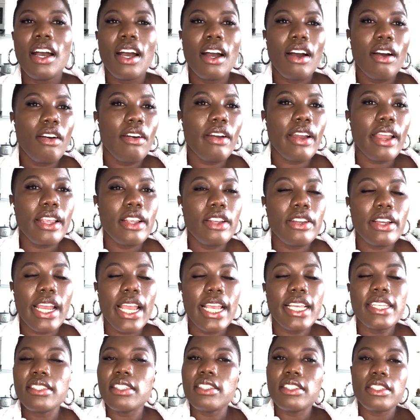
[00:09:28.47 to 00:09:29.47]
Okay, you
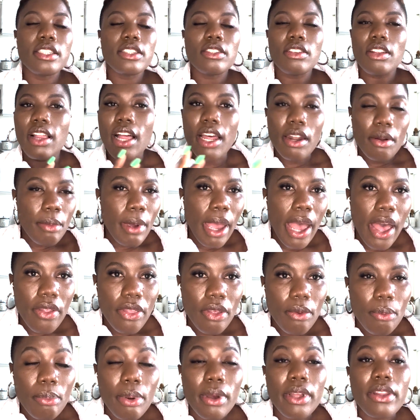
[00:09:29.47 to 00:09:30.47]
guys, this is a lot of
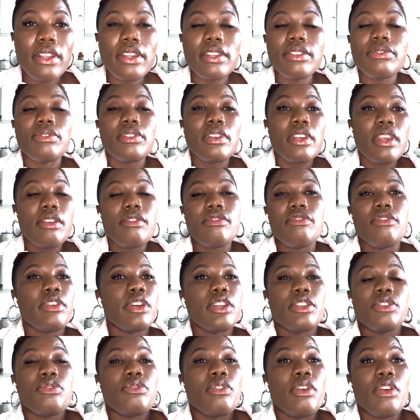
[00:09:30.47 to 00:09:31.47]
math, but this info
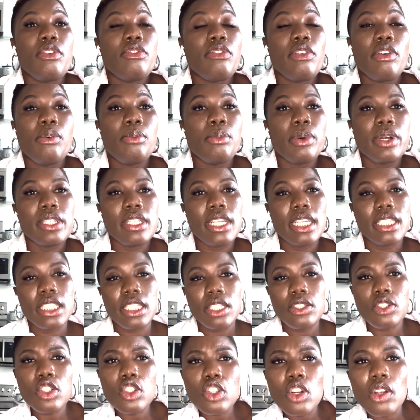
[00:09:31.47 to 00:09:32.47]
is very, very much
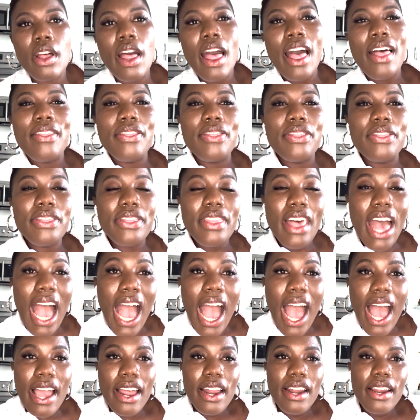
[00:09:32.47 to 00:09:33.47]
necessary. So
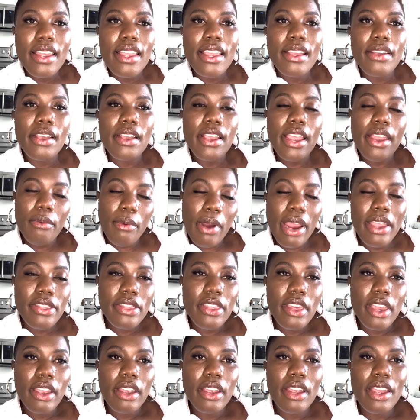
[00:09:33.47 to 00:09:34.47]
that right
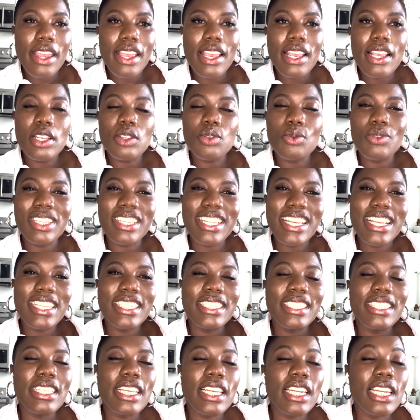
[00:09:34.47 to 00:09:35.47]
there is within
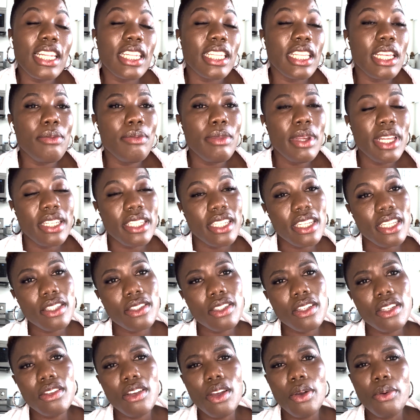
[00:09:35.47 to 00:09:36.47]
city limits. And
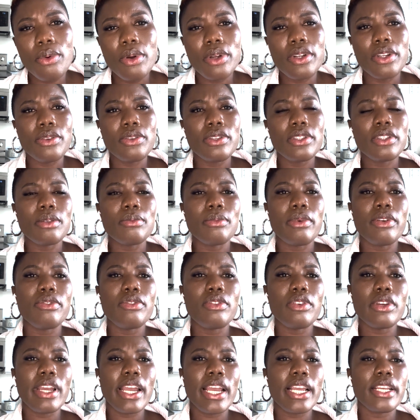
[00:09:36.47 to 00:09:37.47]
so you're wondering, some of
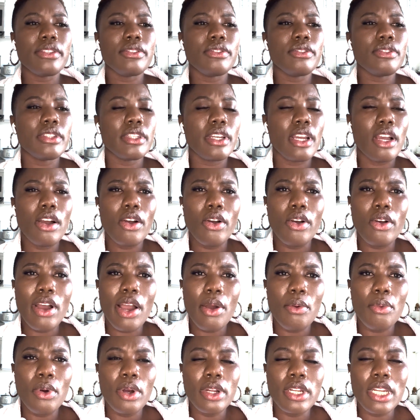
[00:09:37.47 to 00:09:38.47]
you guys who say, oh,
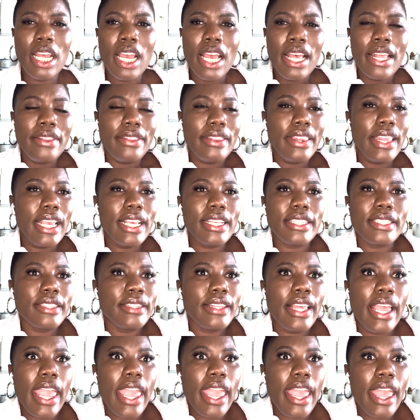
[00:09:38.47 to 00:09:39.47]
I want this
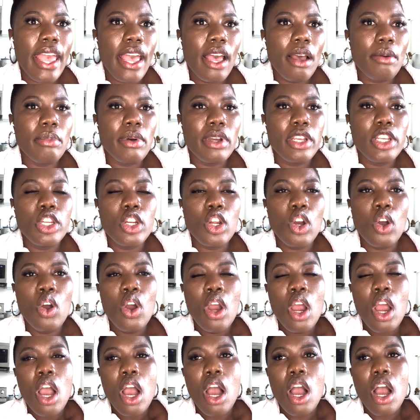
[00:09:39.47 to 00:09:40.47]
land, but you know,
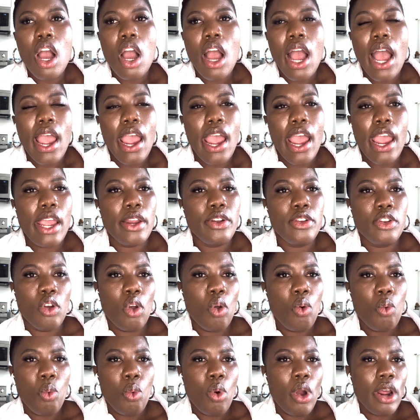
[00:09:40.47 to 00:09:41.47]
I
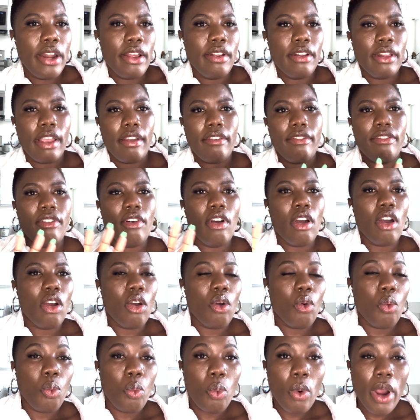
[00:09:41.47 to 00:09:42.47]
don't want it like far
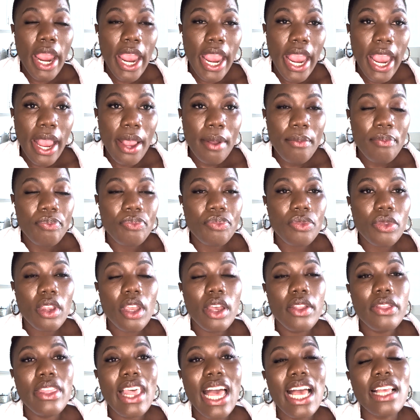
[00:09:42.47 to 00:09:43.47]
away.
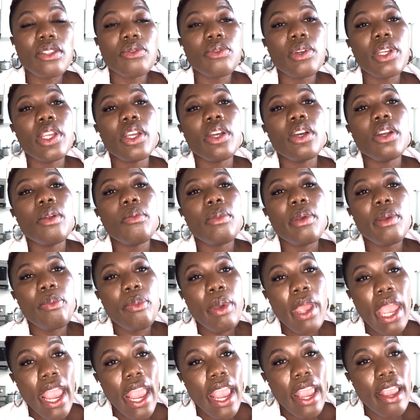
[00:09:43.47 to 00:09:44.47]
That's what you're going to be
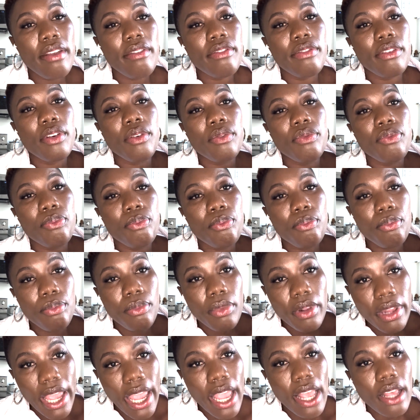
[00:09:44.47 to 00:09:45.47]
paying for
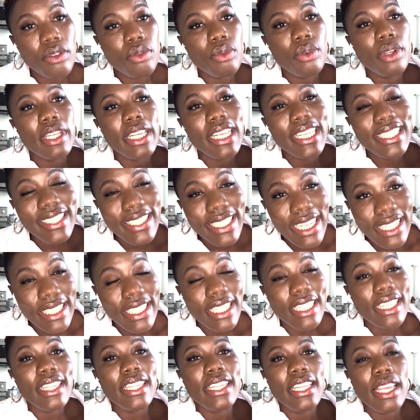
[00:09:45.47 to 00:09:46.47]
land within
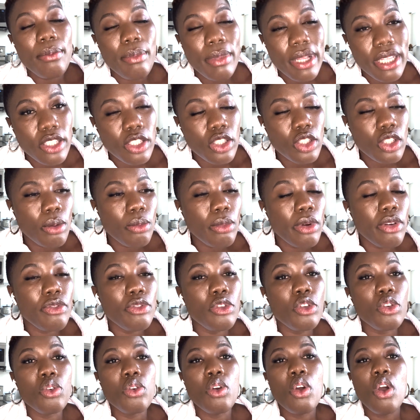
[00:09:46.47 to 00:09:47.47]
city limits. So some of
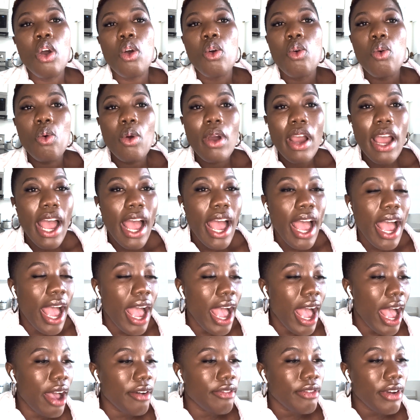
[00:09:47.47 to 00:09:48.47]
you who I
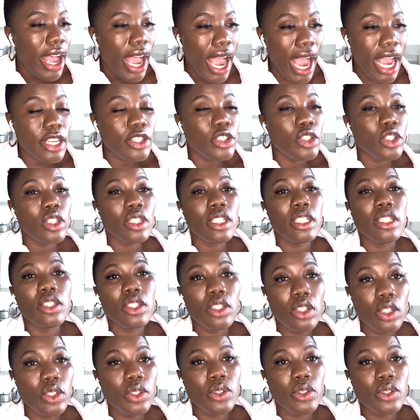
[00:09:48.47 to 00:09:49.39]
have actually done